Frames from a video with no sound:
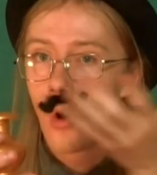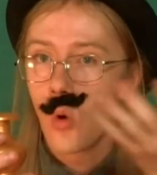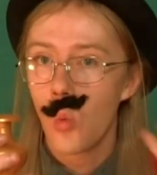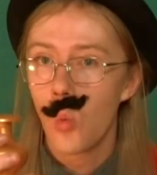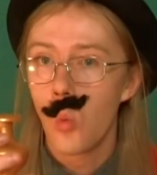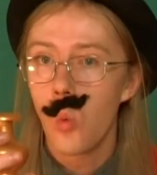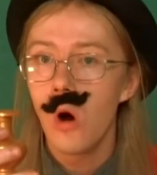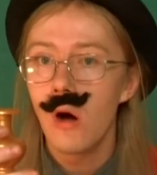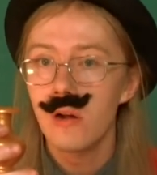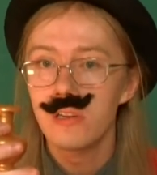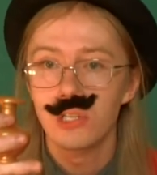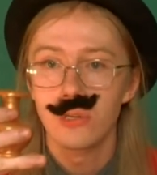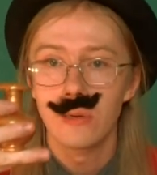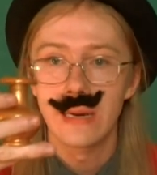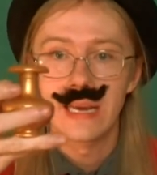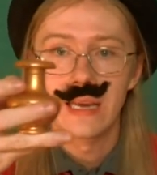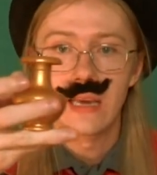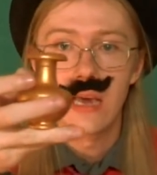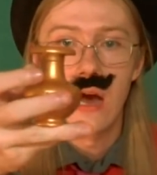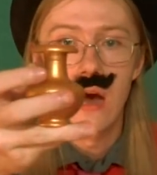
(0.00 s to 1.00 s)

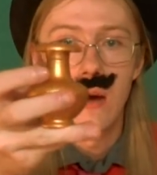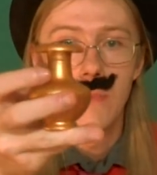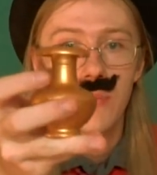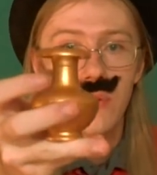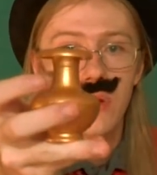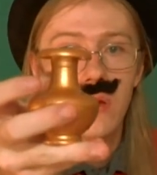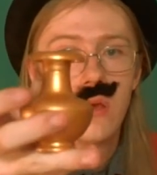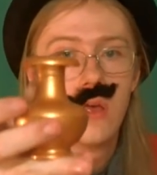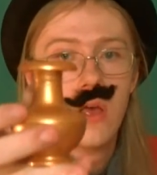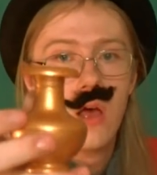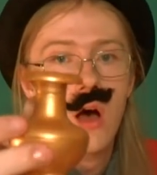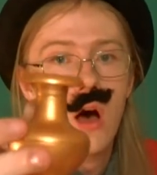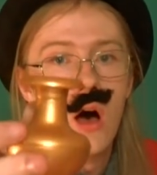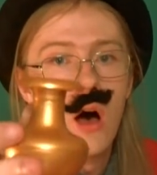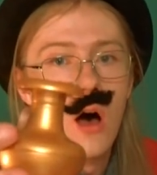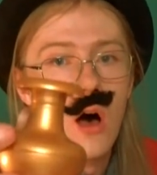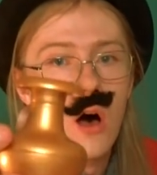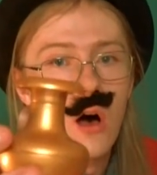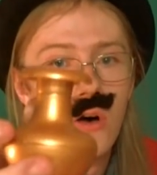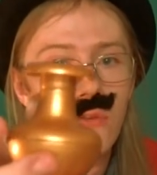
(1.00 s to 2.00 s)
watering cup
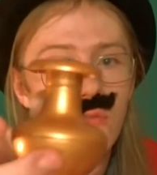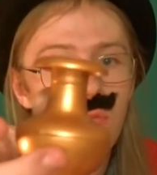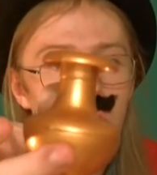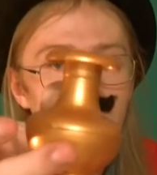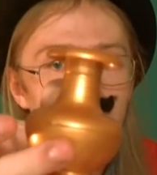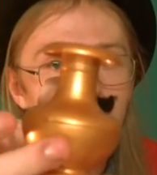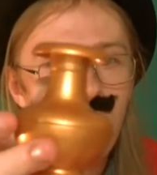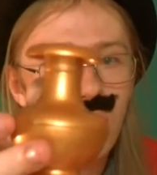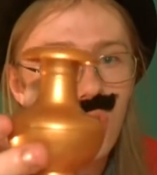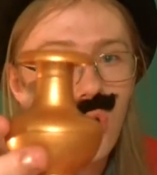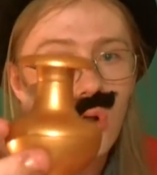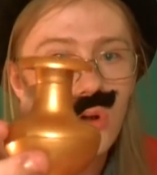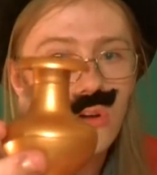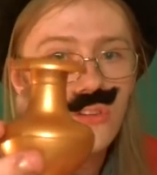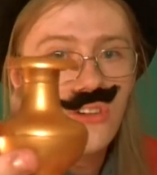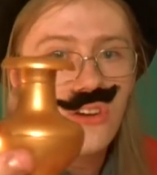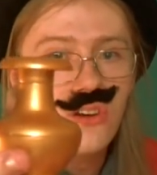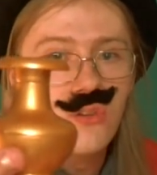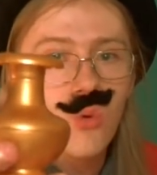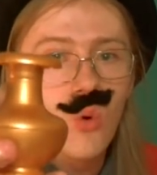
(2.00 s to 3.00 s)
of
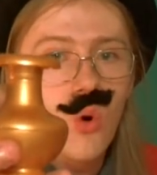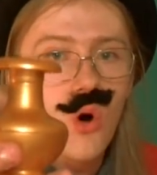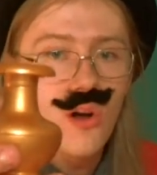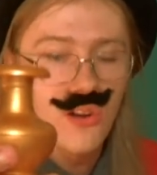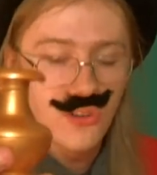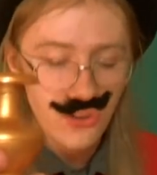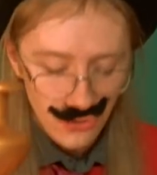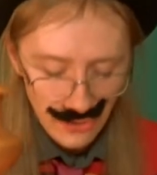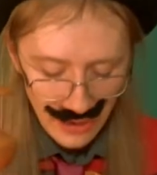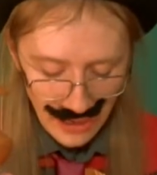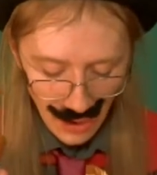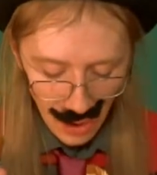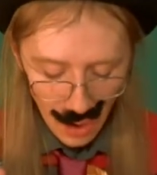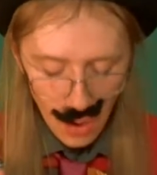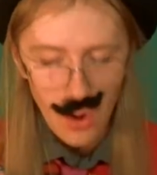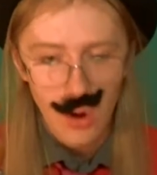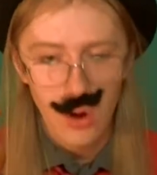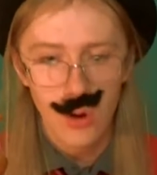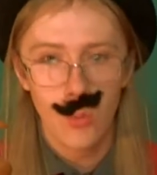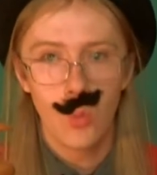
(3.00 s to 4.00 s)
golden watering
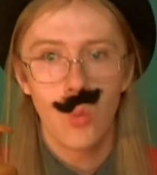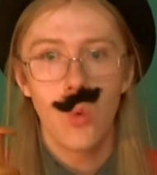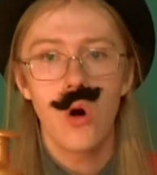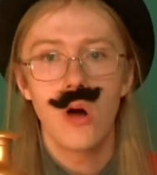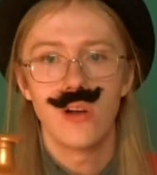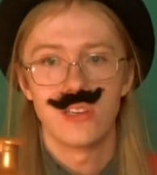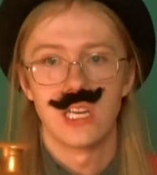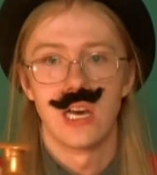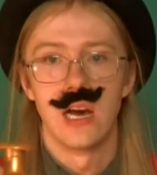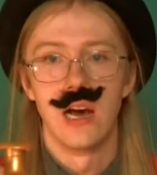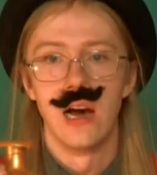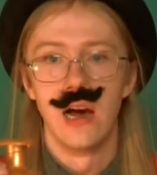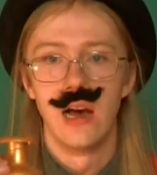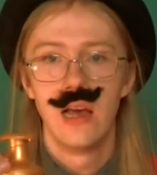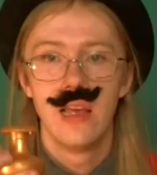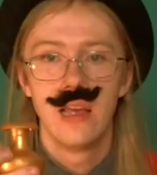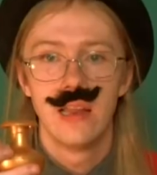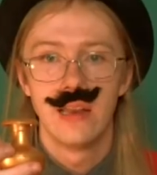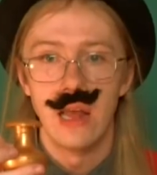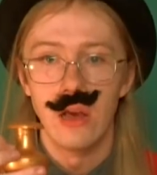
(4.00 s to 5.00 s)
water.
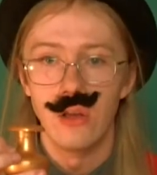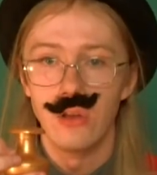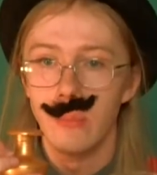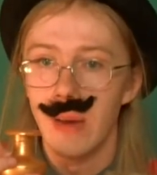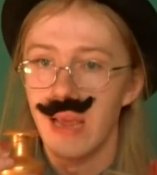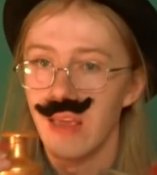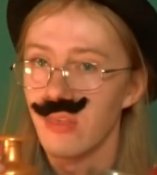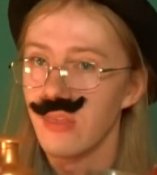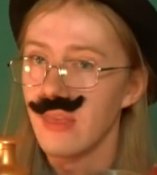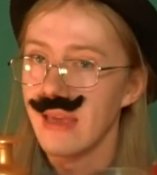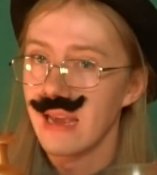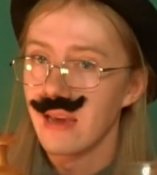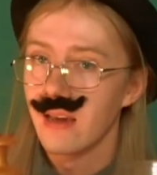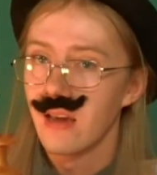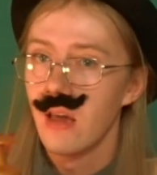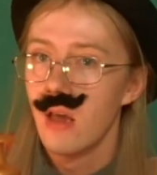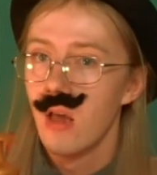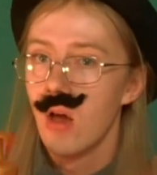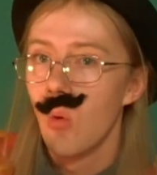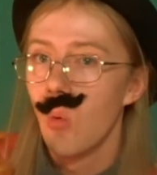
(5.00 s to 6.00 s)
Now you may think,
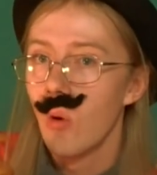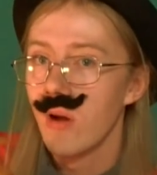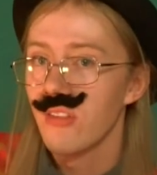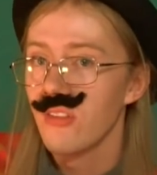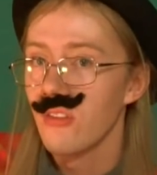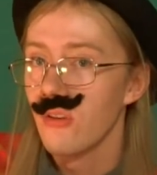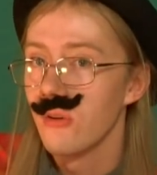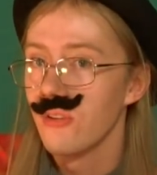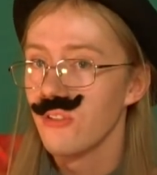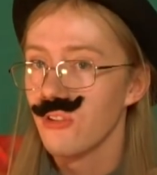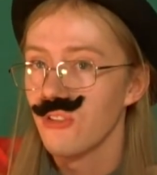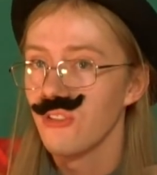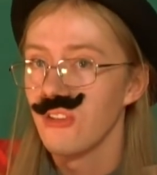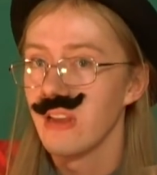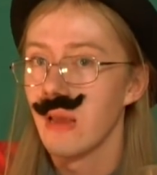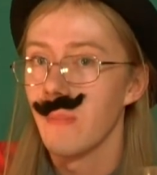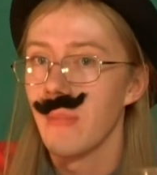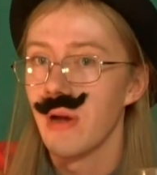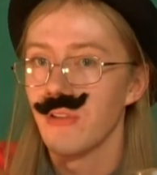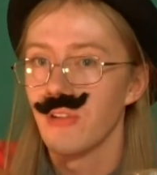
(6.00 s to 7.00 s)
what's so
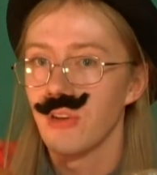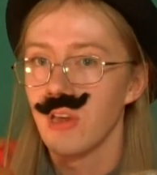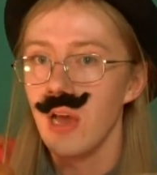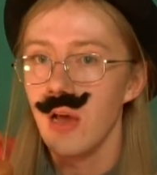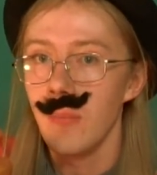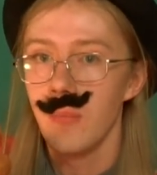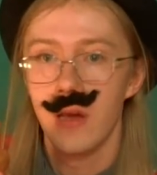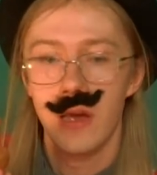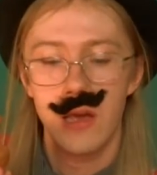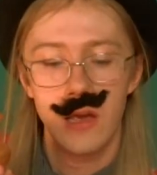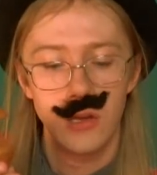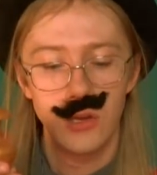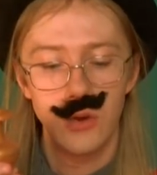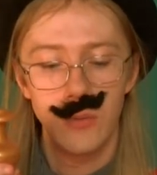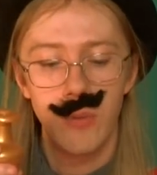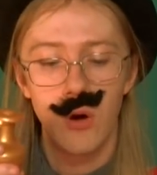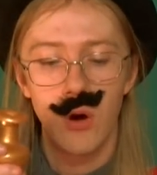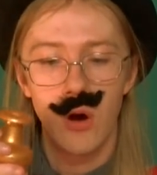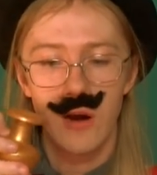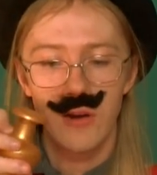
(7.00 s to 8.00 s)
interesting about a cup? You
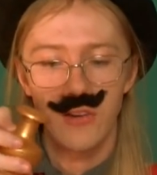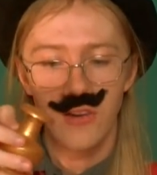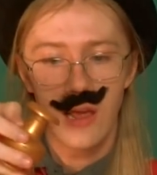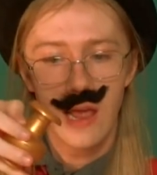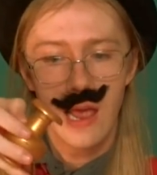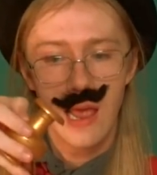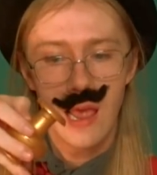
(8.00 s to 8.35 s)
pour it,